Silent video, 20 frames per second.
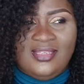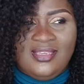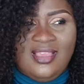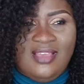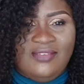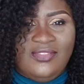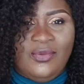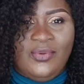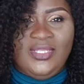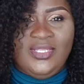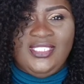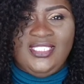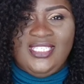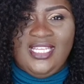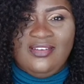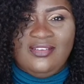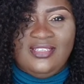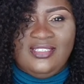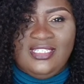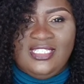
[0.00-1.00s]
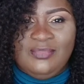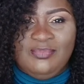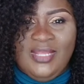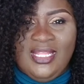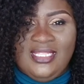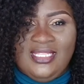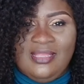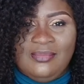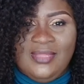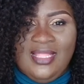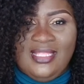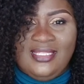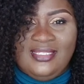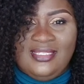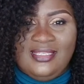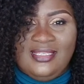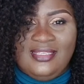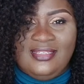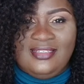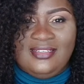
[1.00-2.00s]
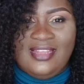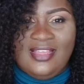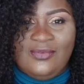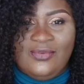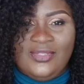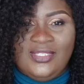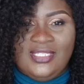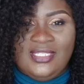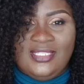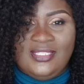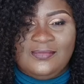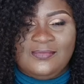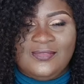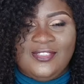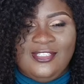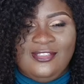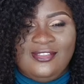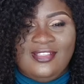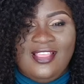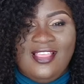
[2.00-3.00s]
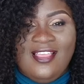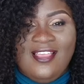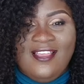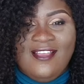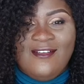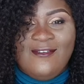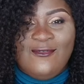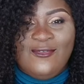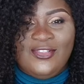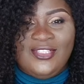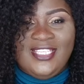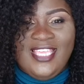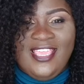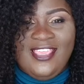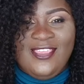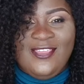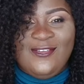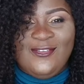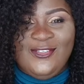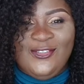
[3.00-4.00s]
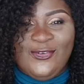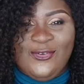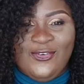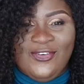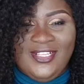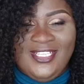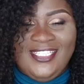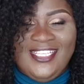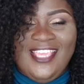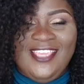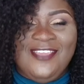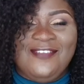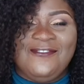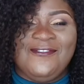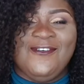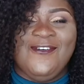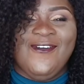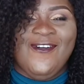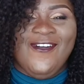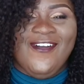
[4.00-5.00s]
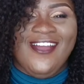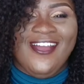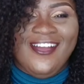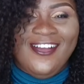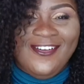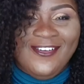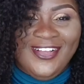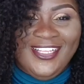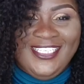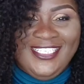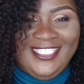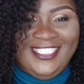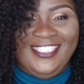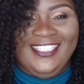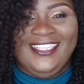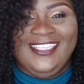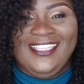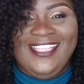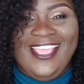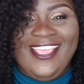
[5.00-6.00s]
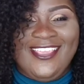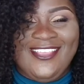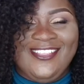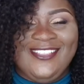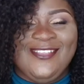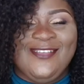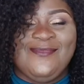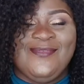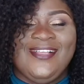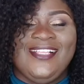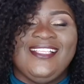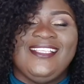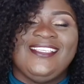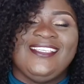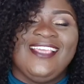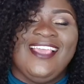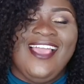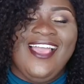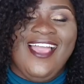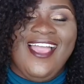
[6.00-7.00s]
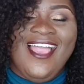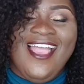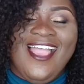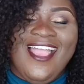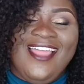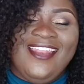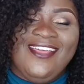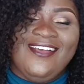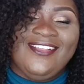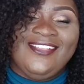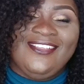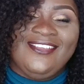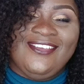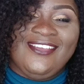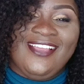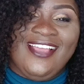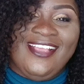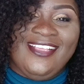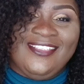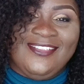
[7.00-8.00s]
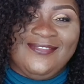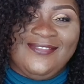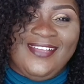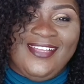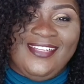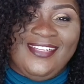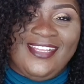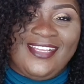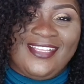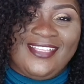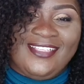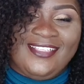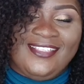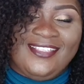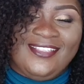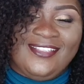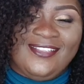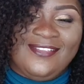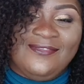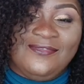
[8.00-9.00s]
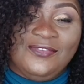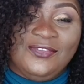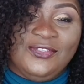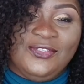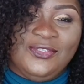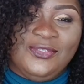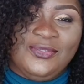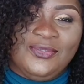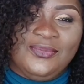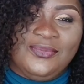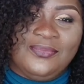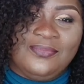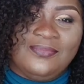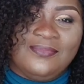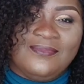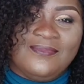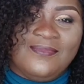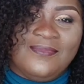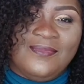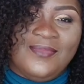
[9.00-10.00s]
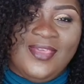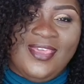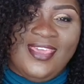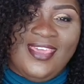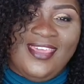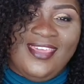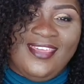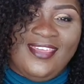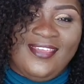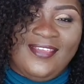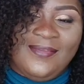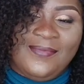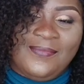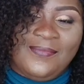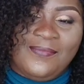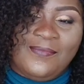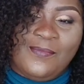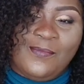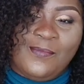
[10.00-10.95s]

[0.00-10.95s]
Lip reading: Sure, you have not watched challenge this part. I'm not saying try and watch it. Well, thank you, Joe. Thank you for watching. Thank you so much. And I'll see you guys in my next video. Bye.